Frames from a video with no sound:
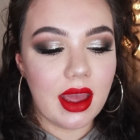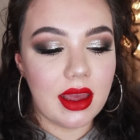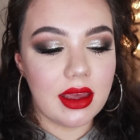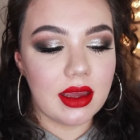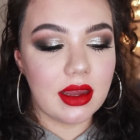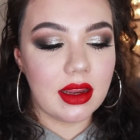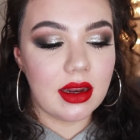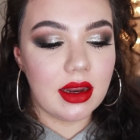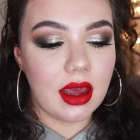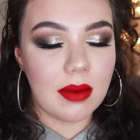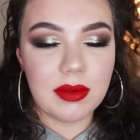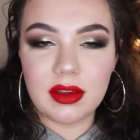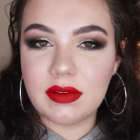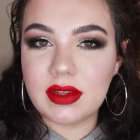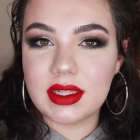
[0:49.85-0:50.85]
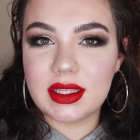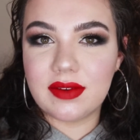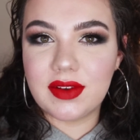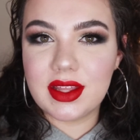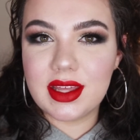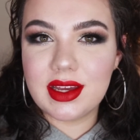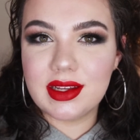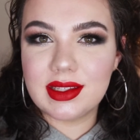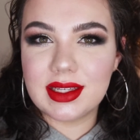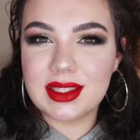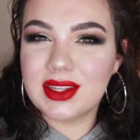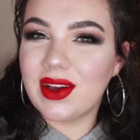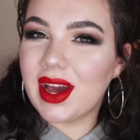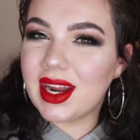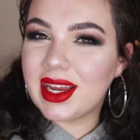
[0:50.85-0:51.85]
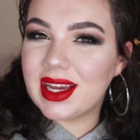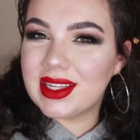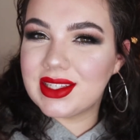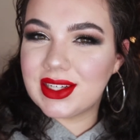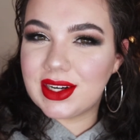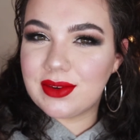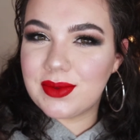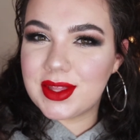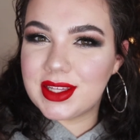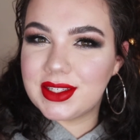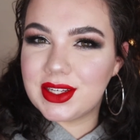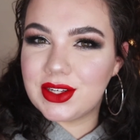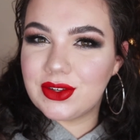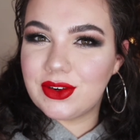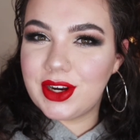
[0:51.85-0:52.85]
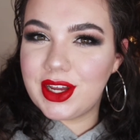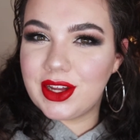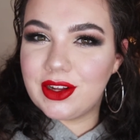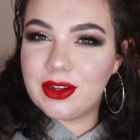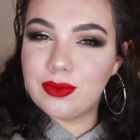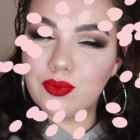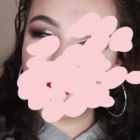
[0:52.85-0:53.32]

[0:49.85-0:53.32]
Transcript: And I believe that's everything. So let's go ahead and get started with this tutorial.